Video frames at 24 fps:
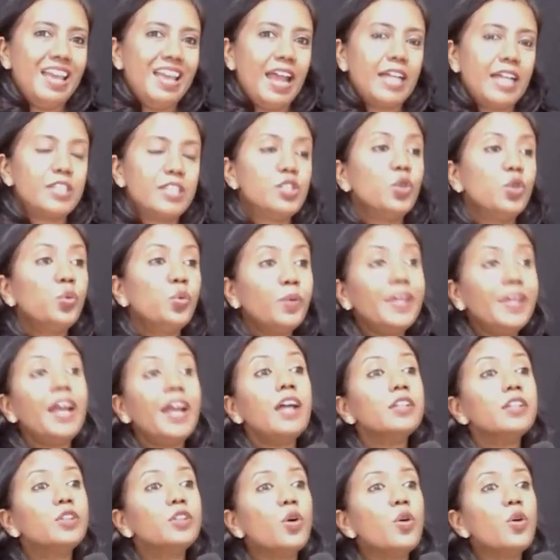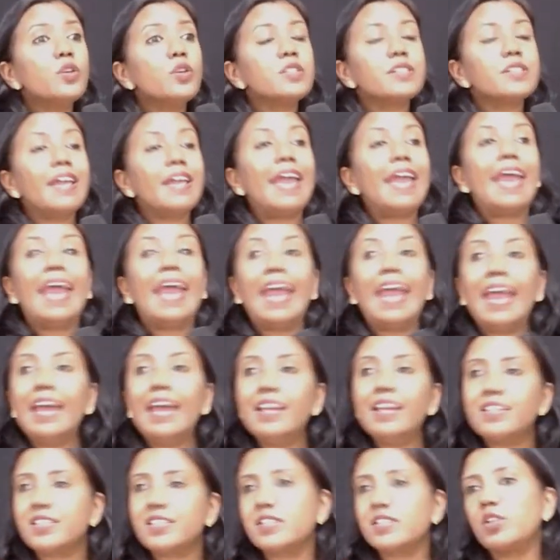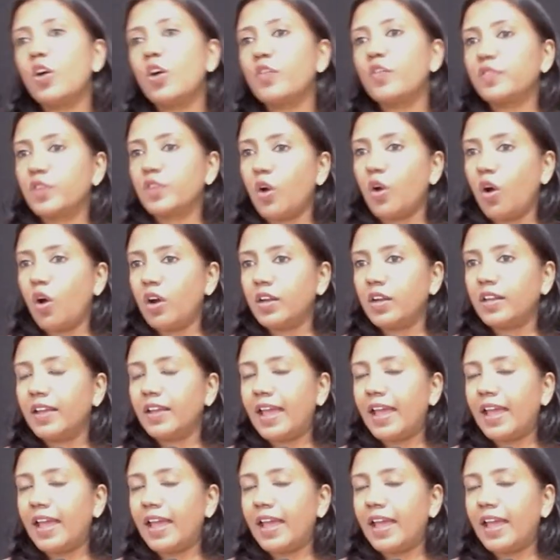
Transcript: And so we are those heirs of God.